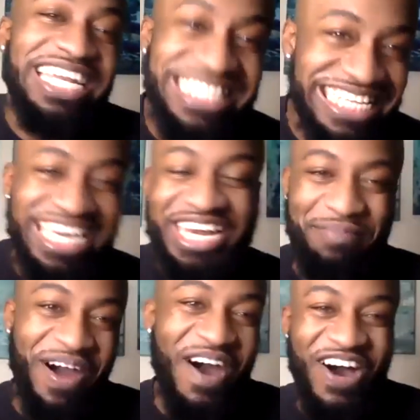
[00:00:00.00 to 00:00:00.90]
to see in the
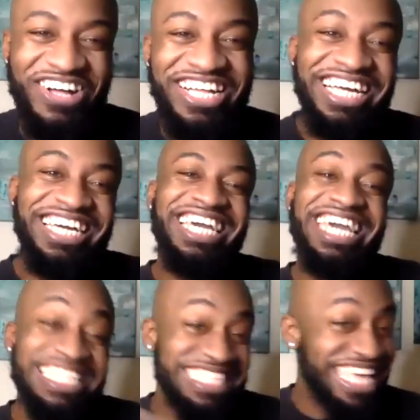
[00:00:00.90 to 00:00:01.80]
ball.
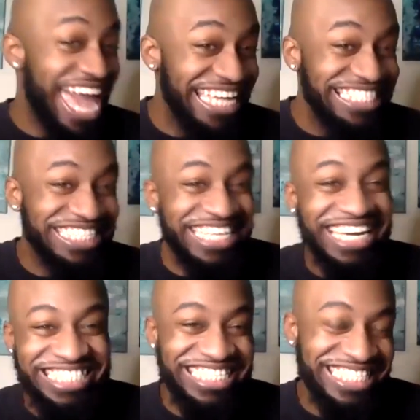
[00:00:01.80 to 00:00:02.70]
Is that a
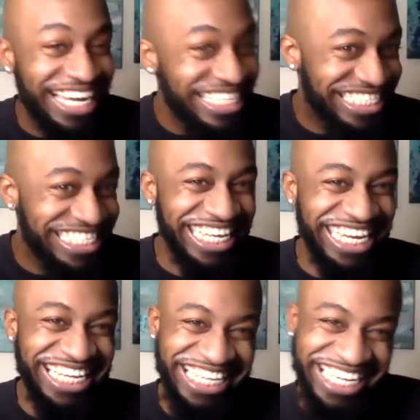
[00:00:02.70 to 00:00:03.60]

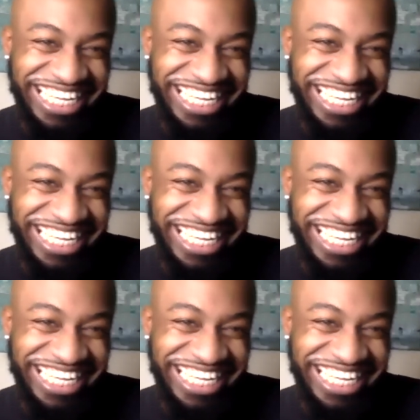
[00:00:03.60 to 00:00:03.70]
discussion?